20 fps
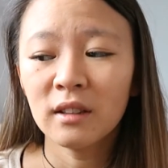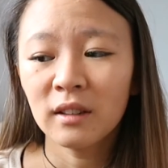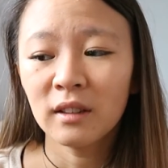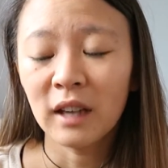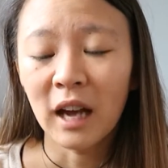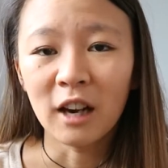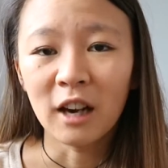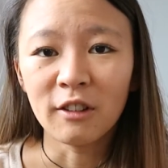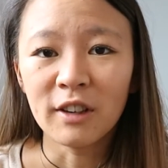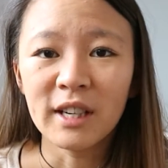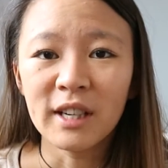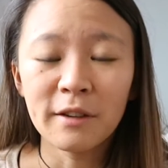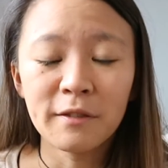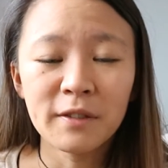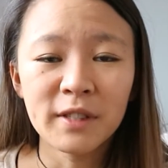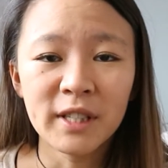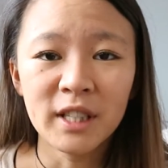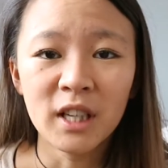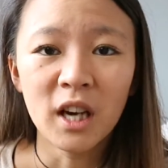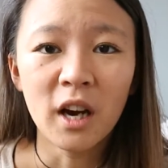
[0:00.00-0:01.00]
calorie
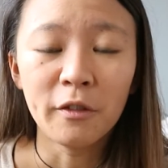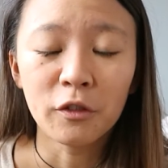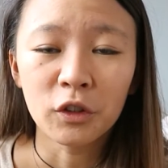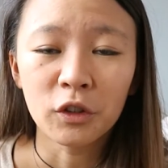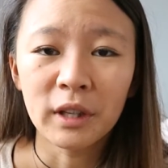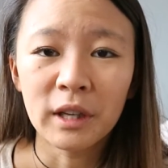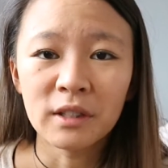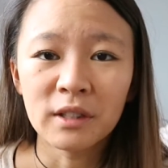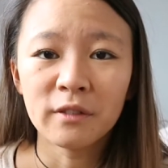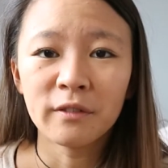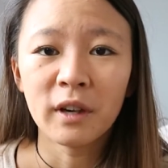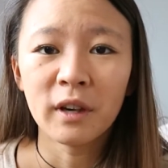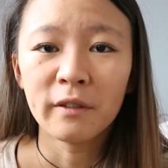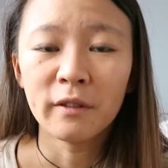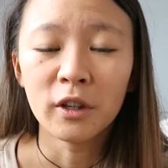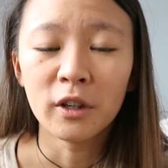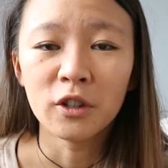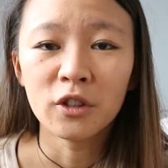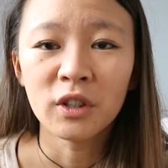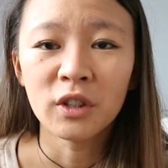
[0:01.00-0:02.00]
deficit of
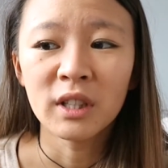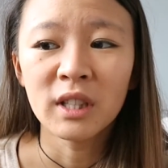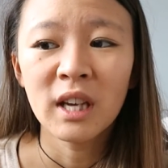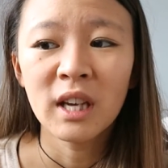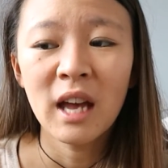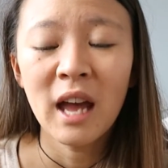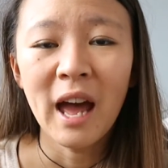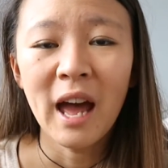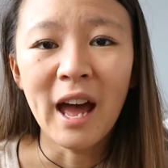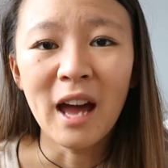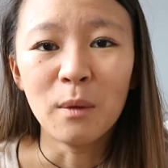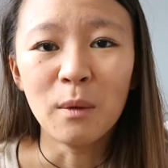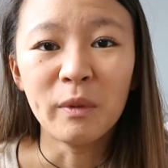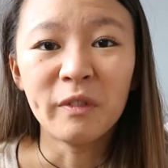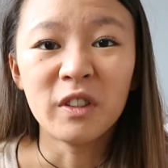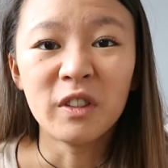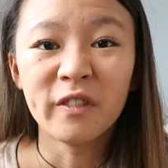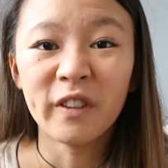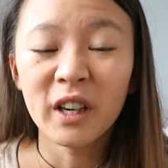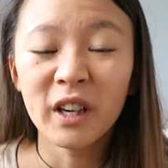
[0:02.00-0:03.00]
3,500, if
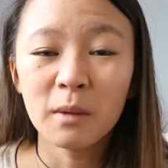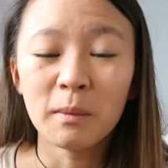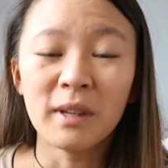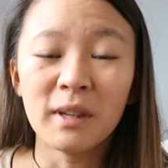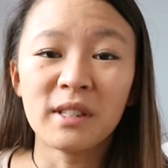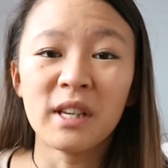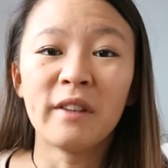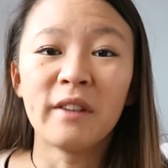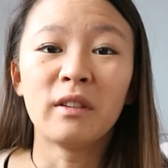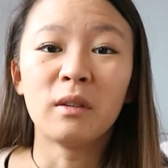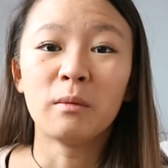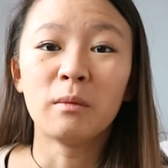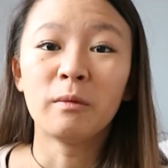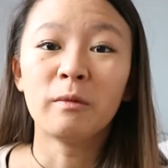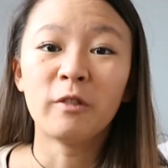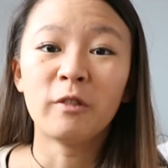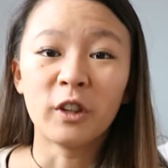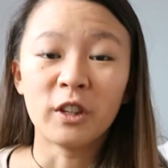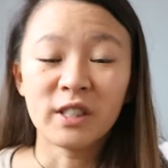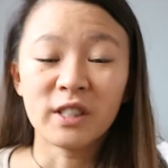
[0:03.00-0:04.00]
you divide it by 7
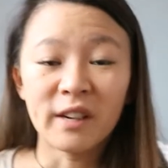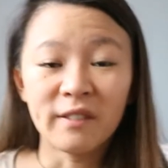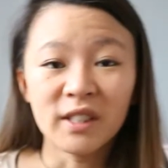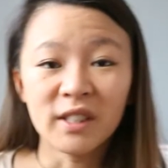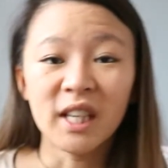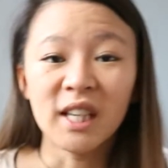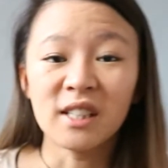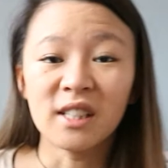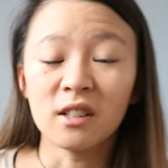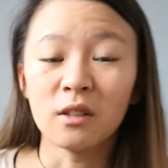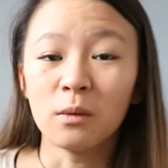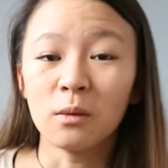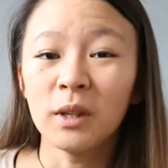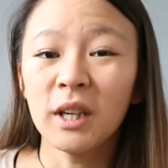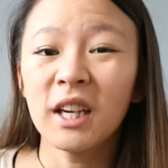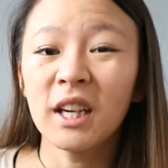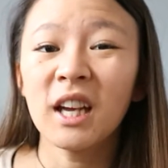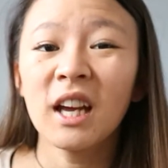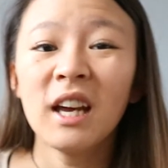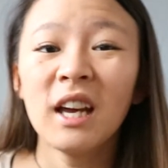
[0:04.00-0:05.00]
for 7 days of the
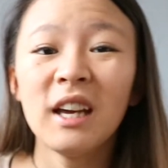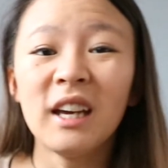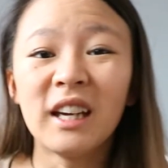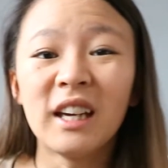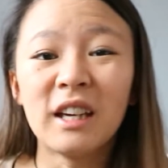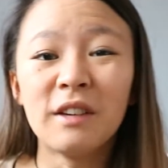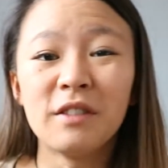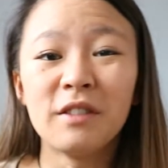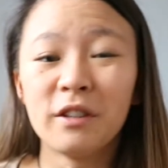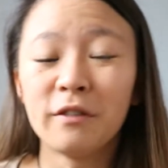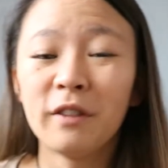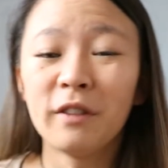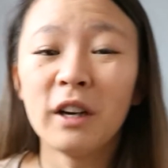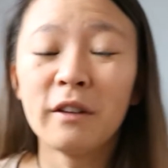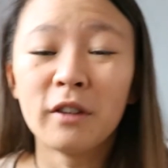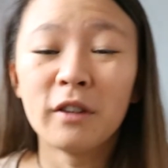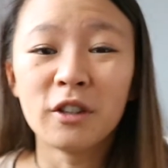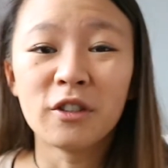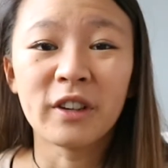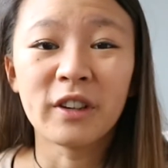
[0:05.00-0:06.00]
week, it gives you
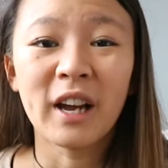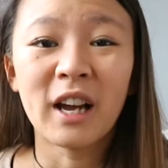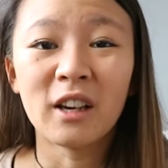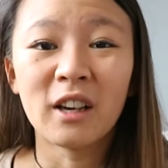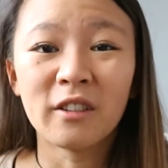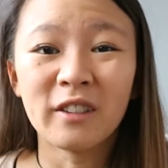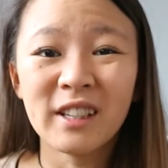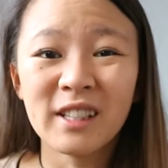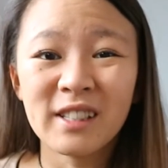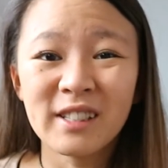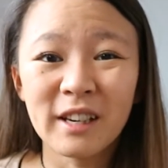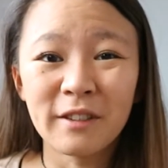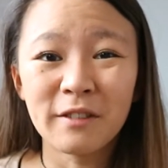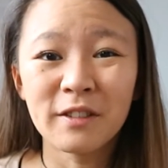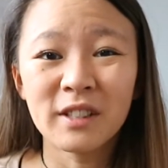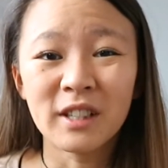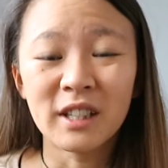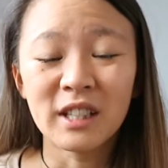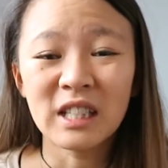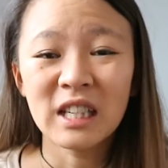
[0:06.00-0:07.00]
500 calories
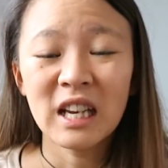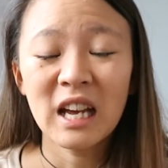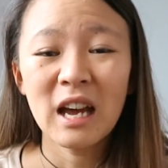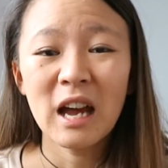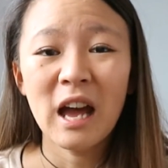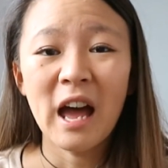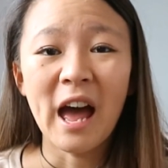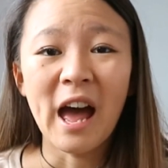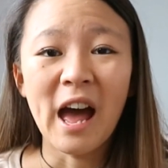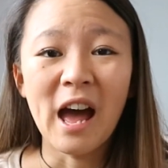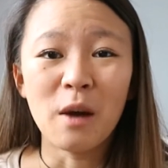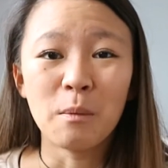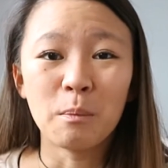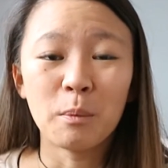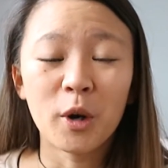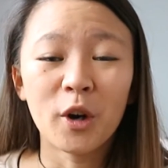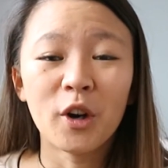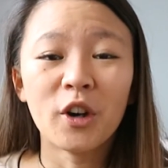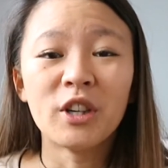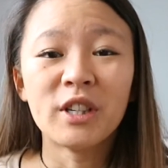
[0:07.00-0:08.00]
deficit
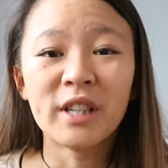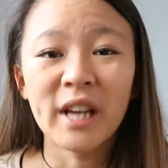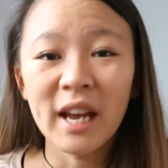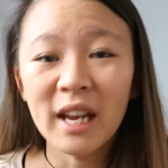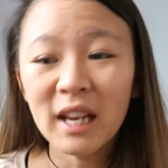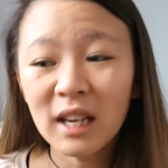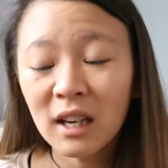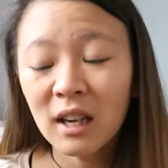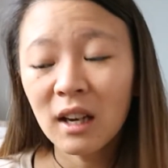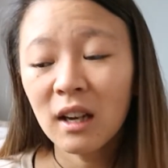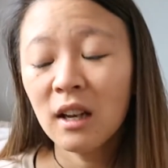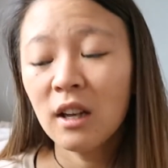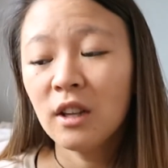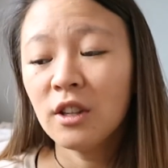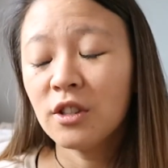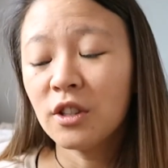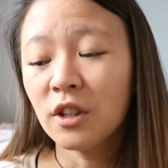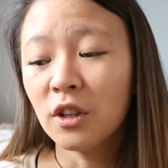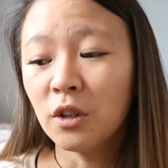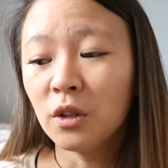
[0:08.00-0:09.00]
per day.
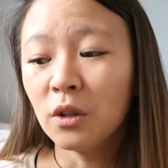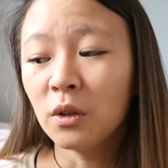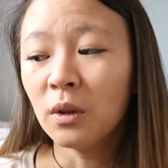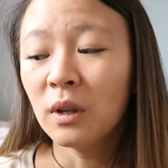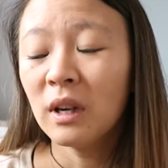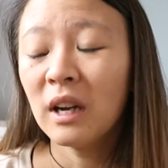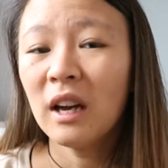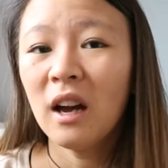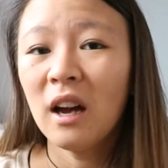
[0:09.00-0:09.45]
So